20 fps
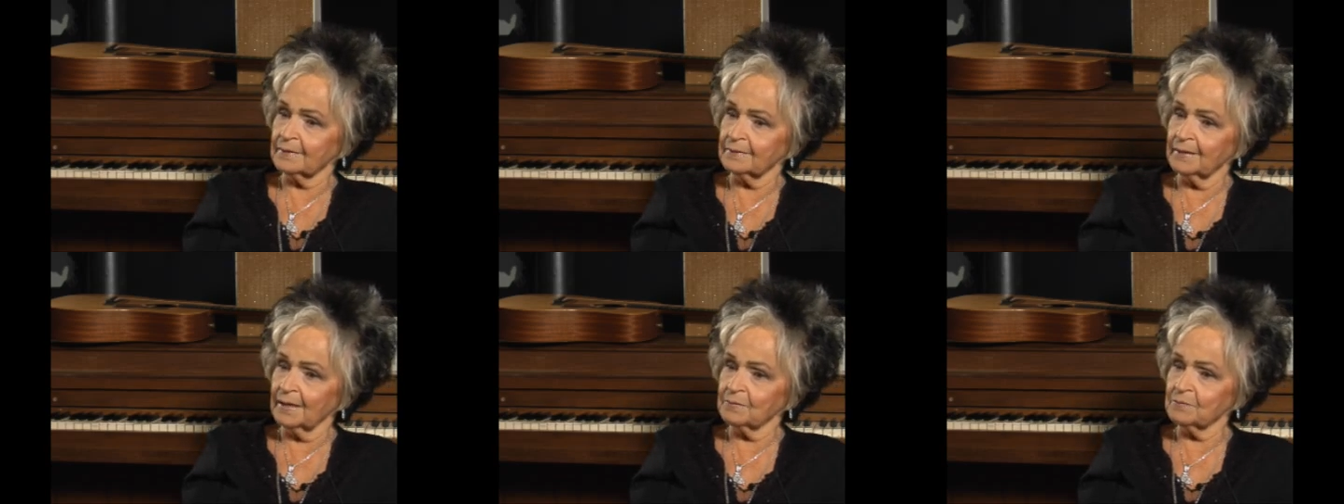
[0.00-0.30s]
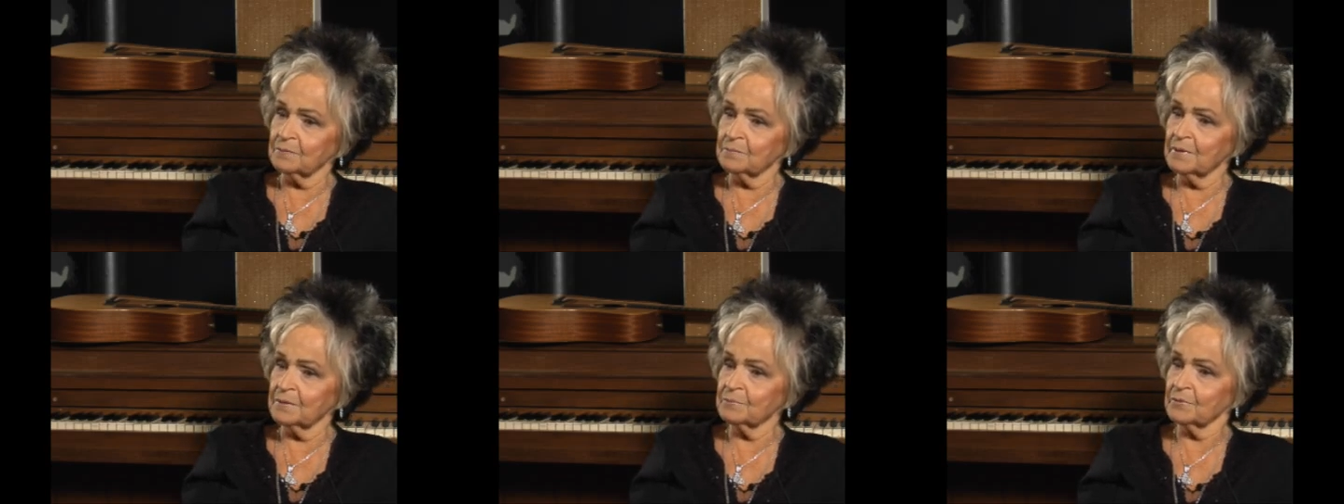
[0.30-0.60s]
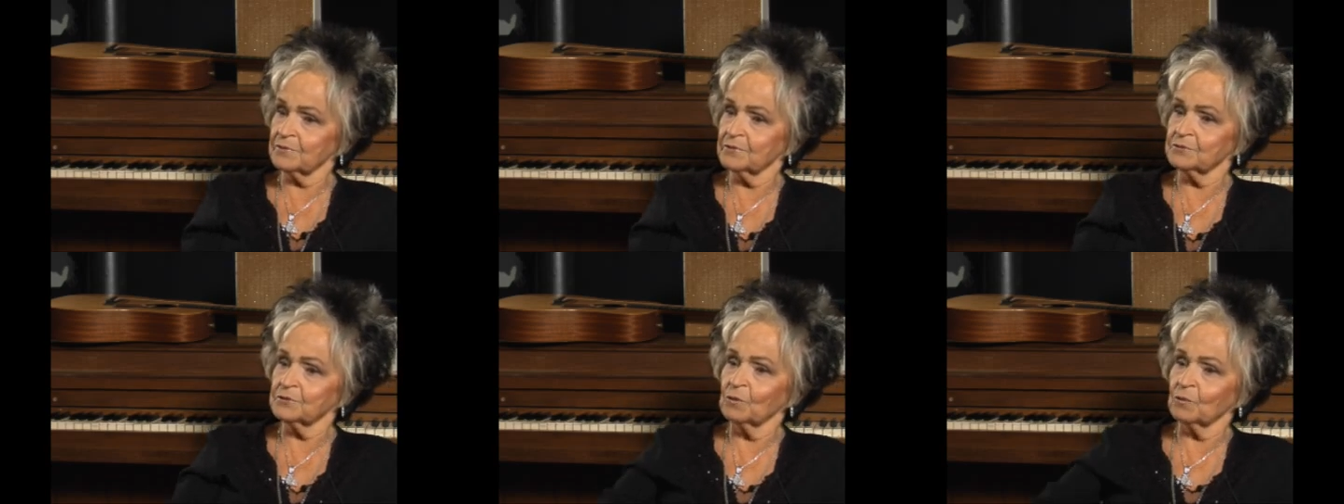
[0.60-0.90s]
And I remember
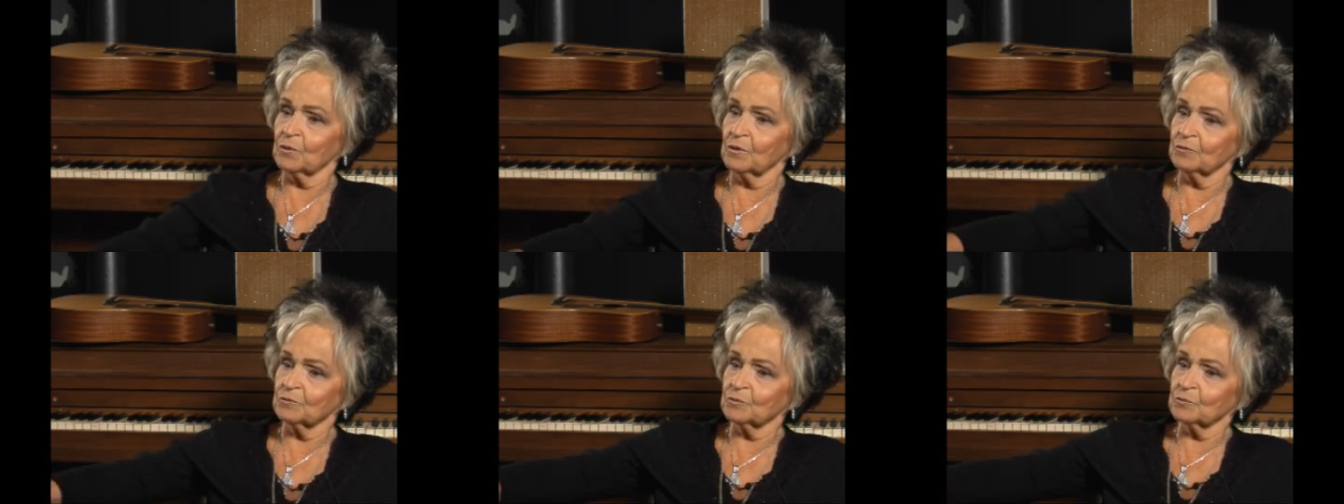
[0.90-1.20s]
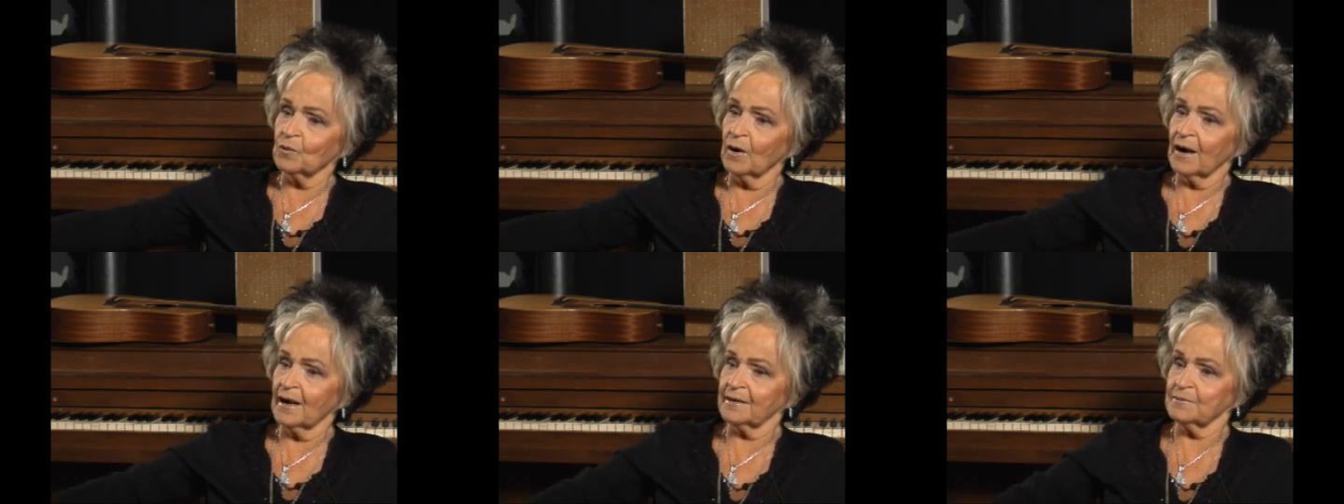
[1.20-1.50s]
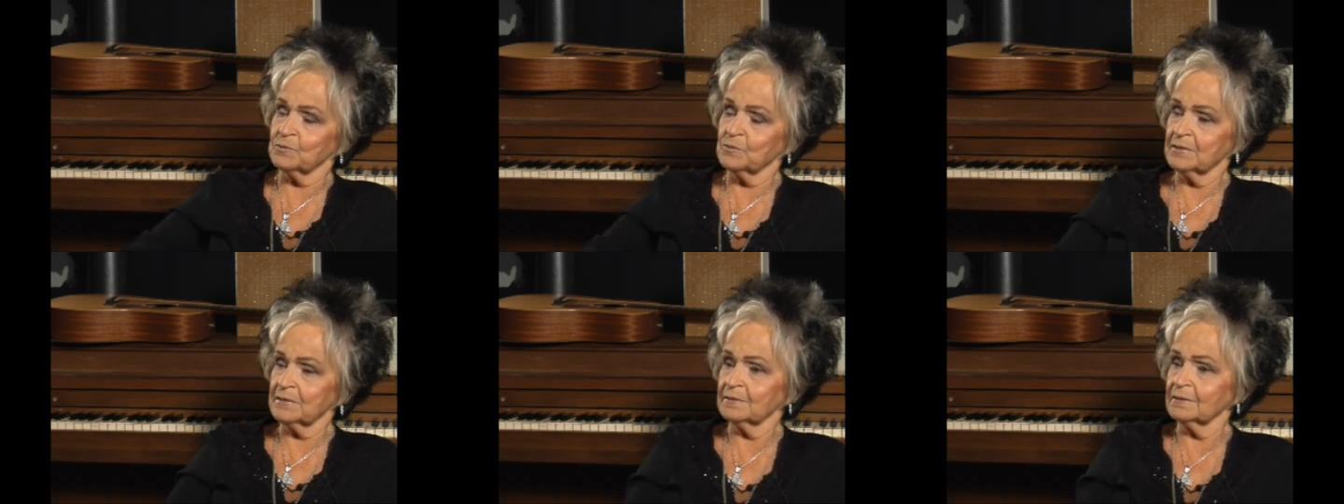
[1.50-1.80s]
the door on the
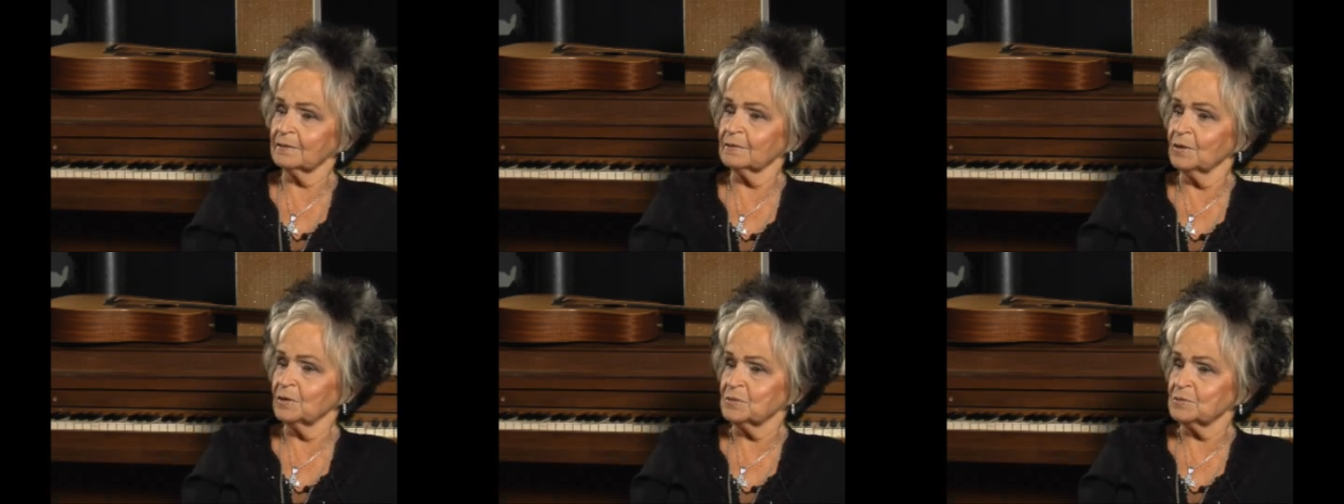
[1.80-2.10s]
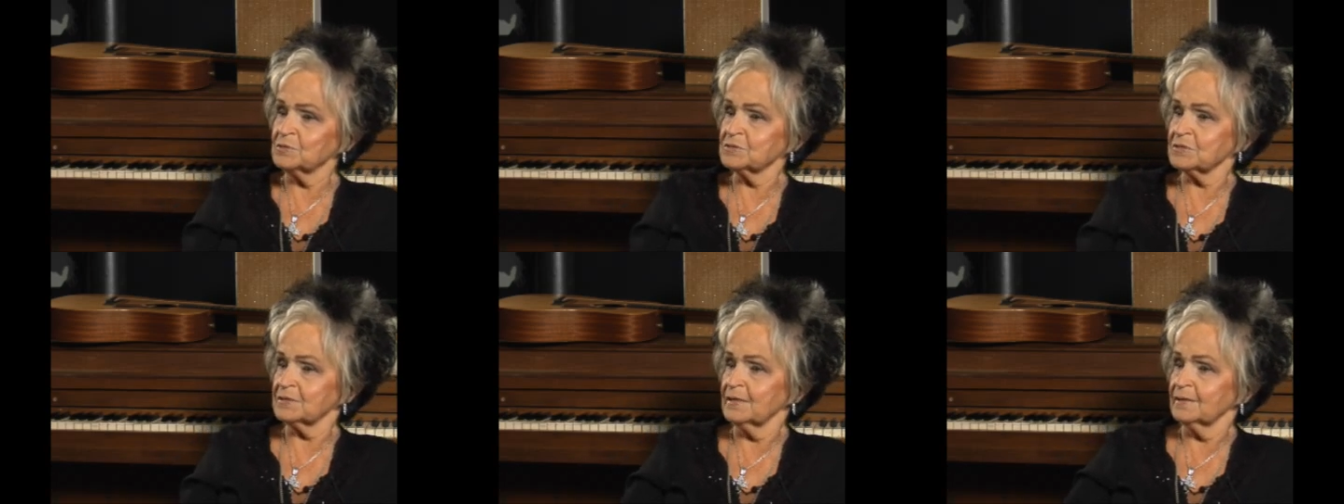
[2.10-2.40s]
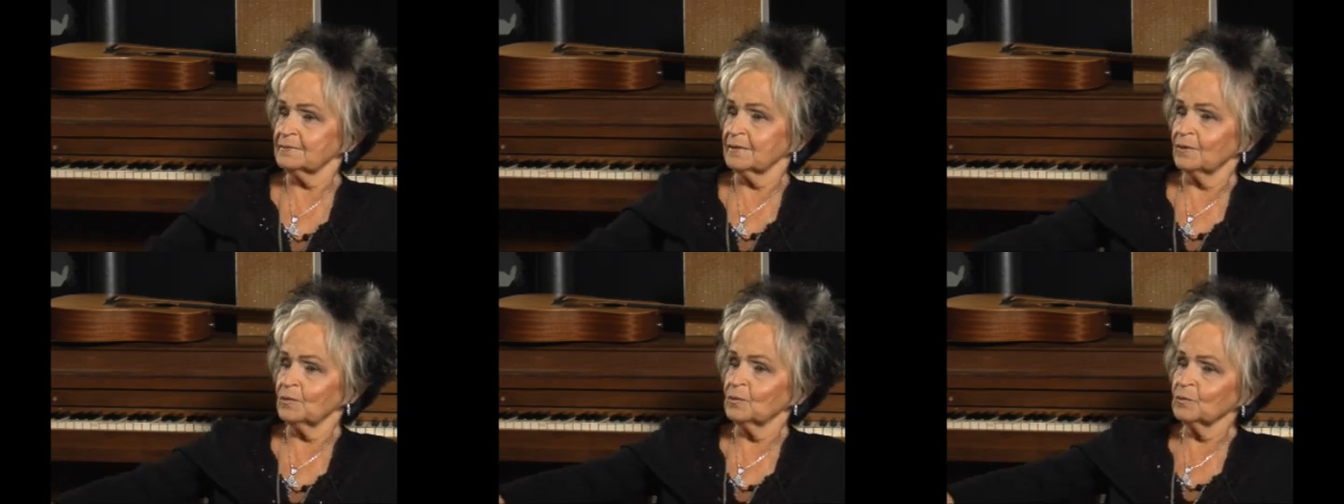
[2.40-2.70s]
right wouldn't close and
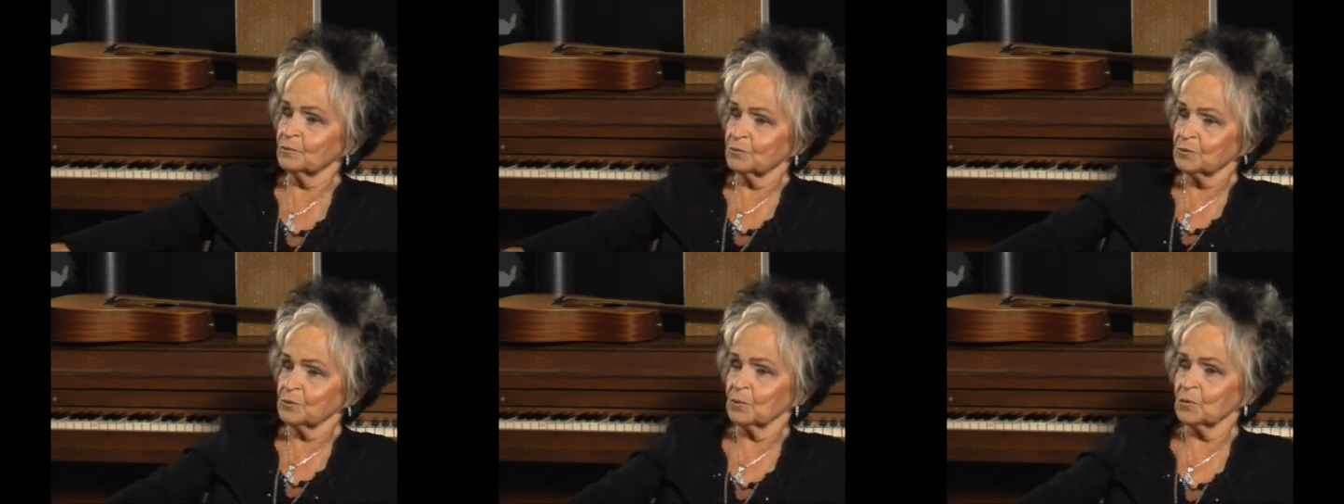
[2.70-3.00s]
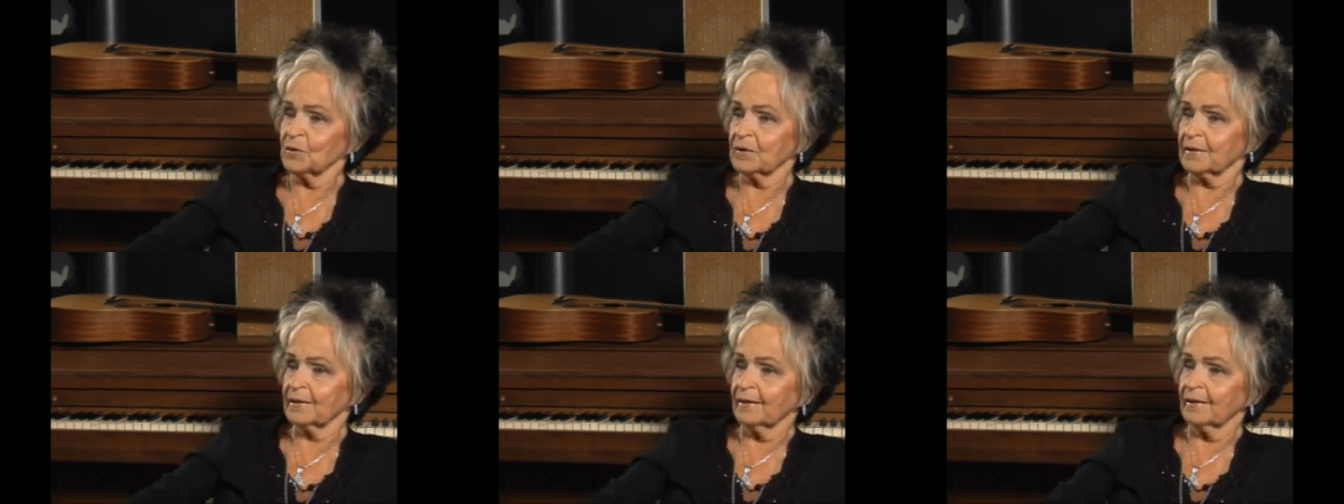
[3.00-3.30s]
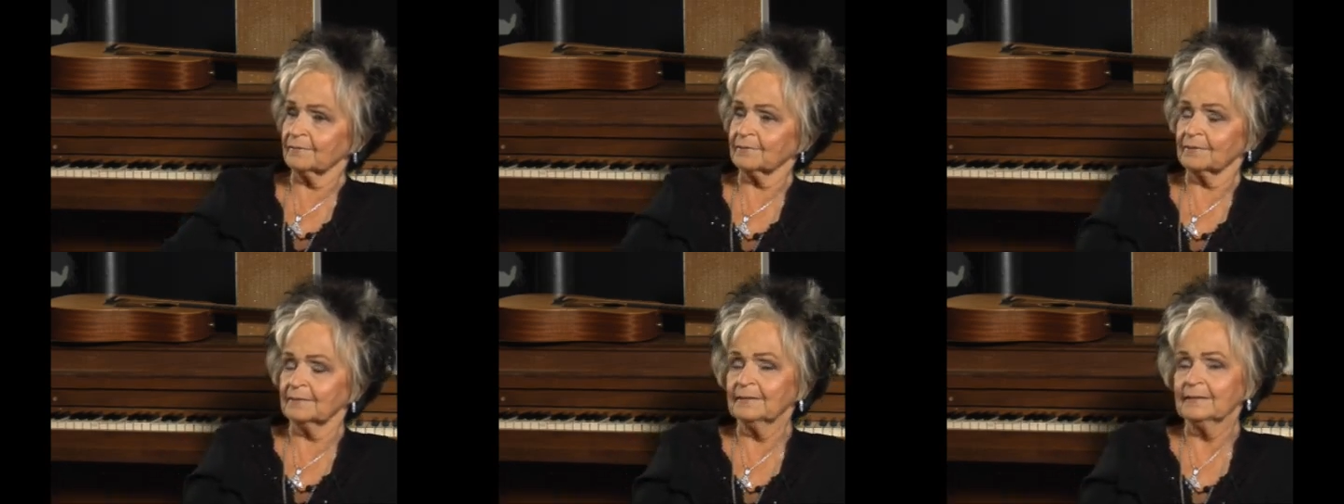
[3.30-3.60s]
had to hold the door
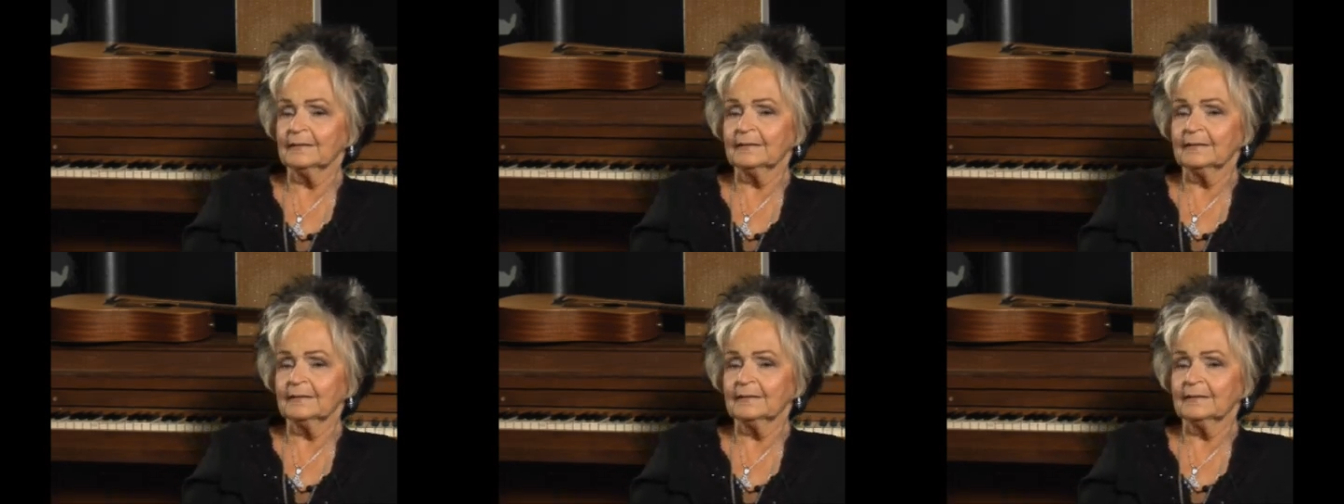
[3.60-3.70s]
together. And